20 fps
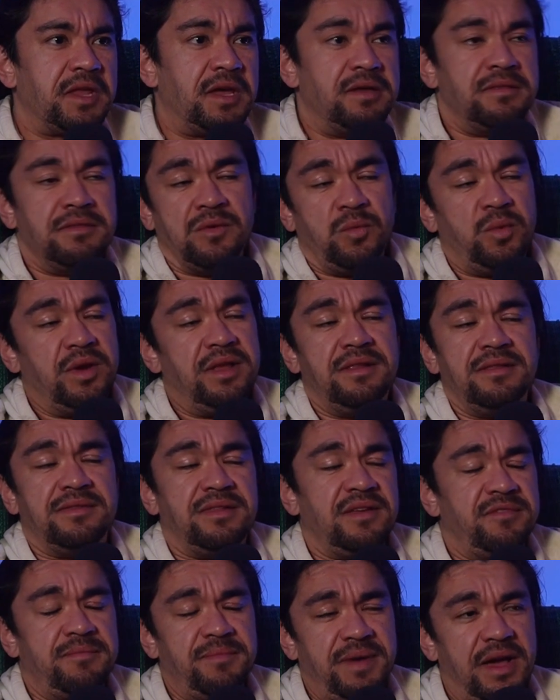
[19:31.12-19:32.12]
The win's
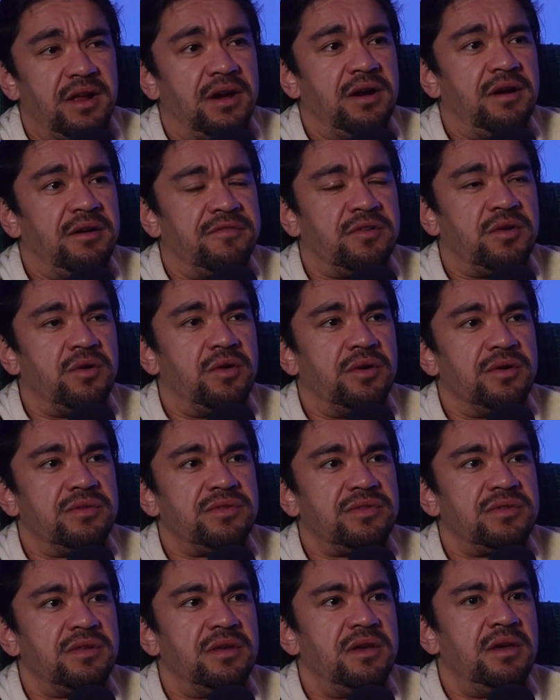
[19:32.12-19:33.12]
even better, of
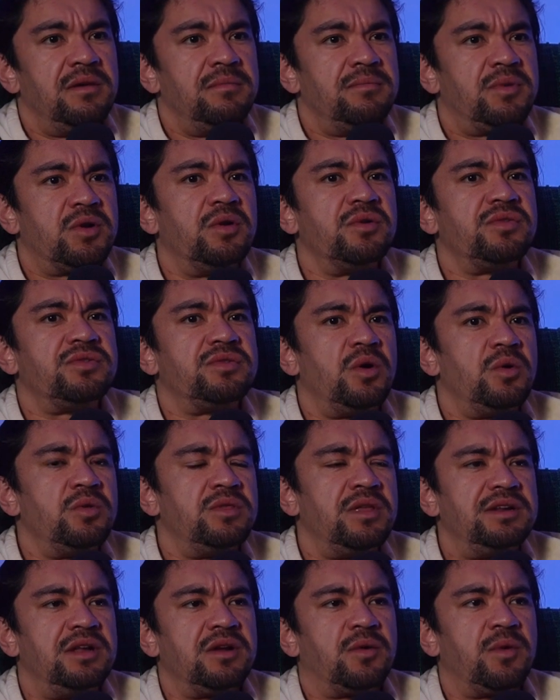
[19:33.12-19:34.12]
course, but also
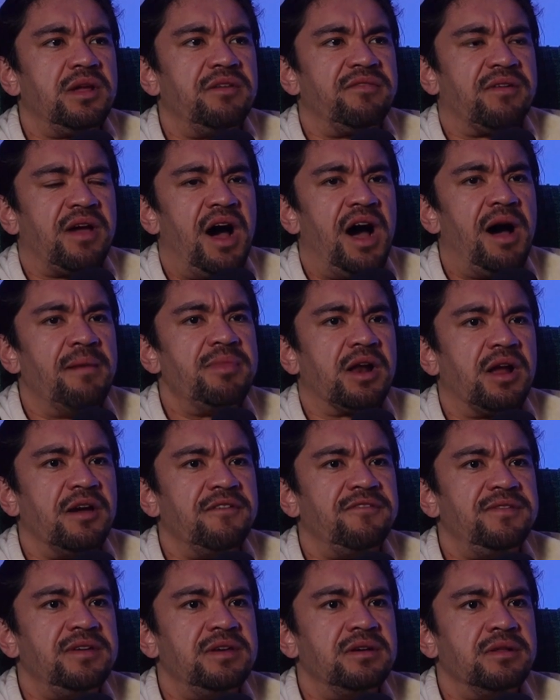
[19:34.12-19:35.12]
the degree of calm that I
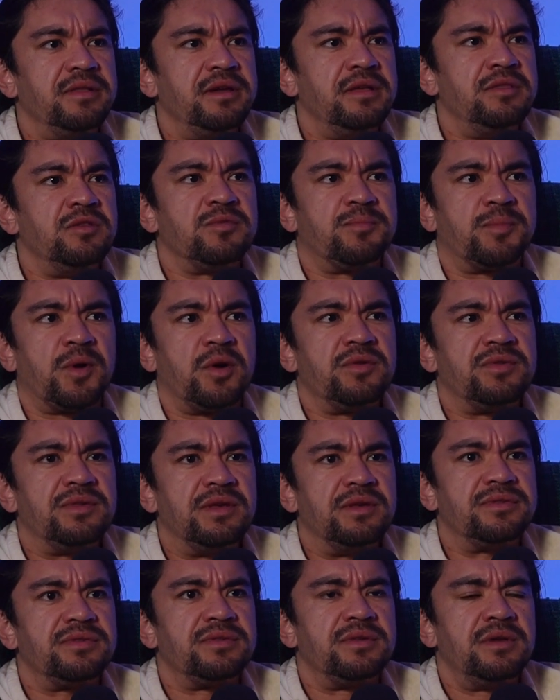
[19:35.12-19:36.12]
feel in this
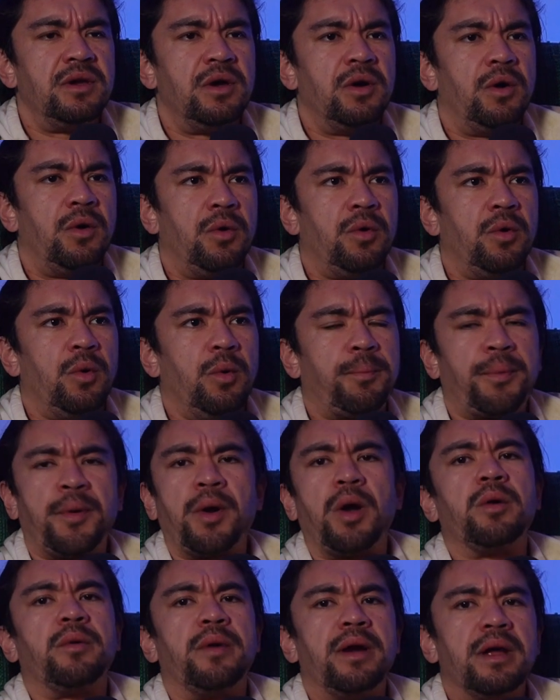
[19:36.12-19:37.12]
process. All
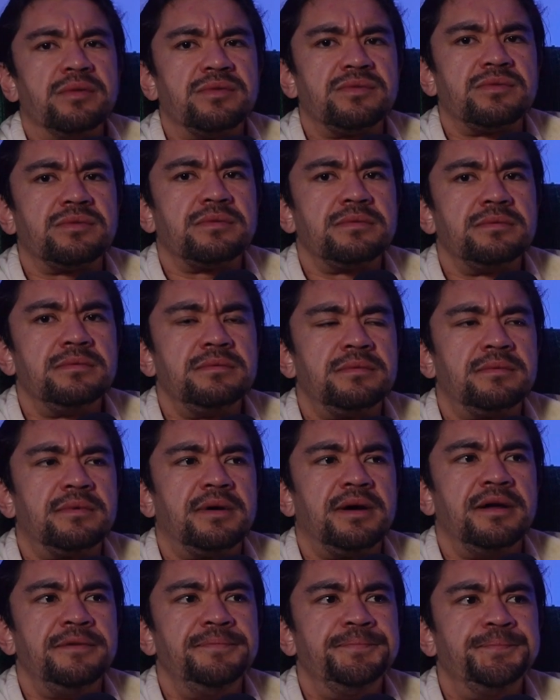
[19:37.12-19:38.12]
progress,
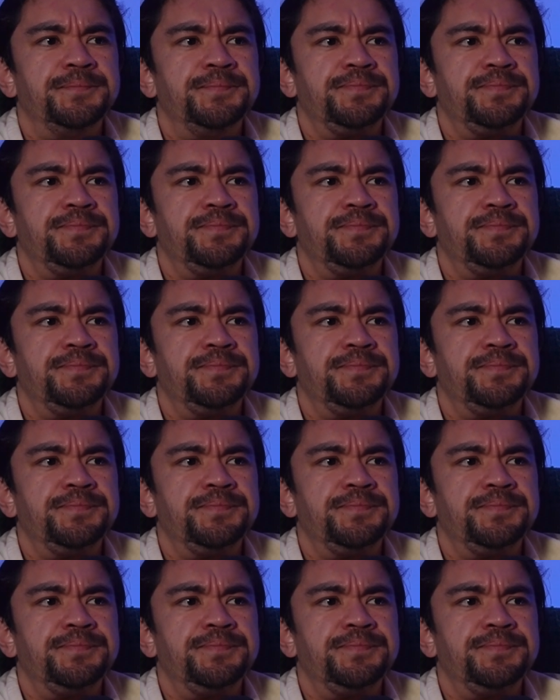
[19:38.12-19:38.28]
right?